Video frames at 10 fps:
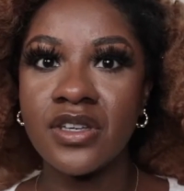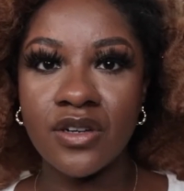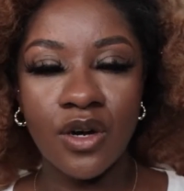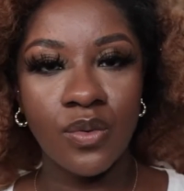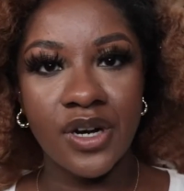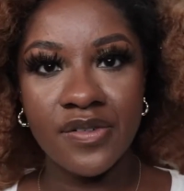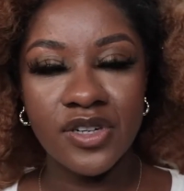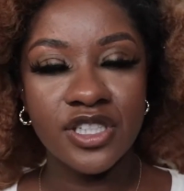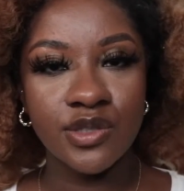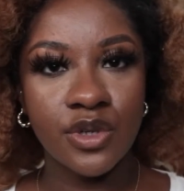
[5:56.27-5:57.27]
You know, whatever
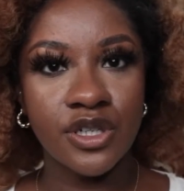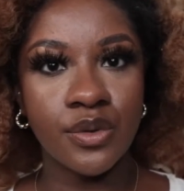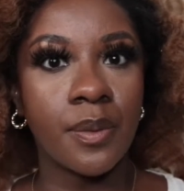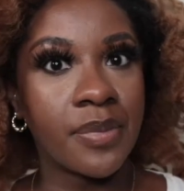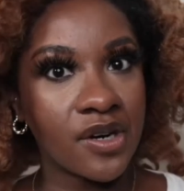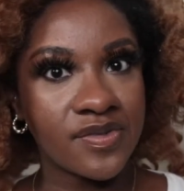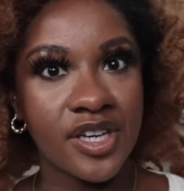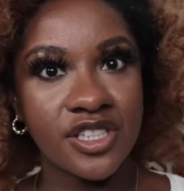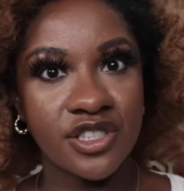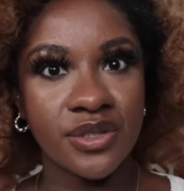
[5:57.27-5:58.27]
it is you want to do, a
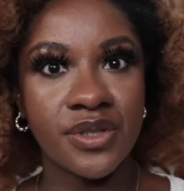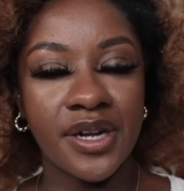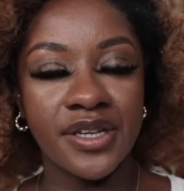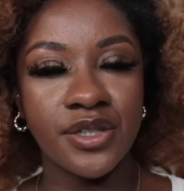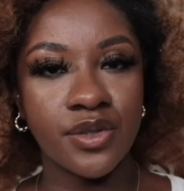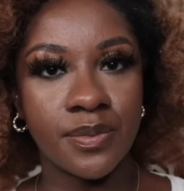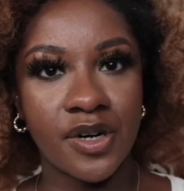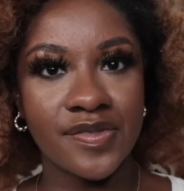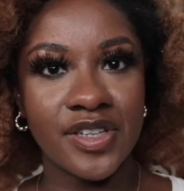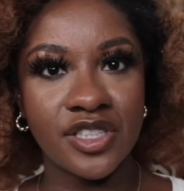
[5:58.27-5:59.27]
birthday shoot. I did do a
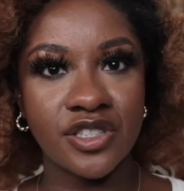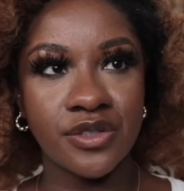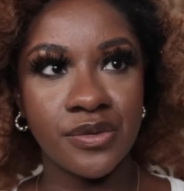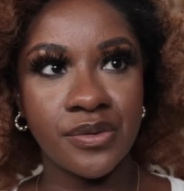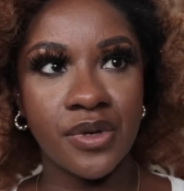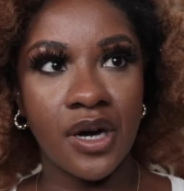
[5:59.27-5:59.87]
birthday shoot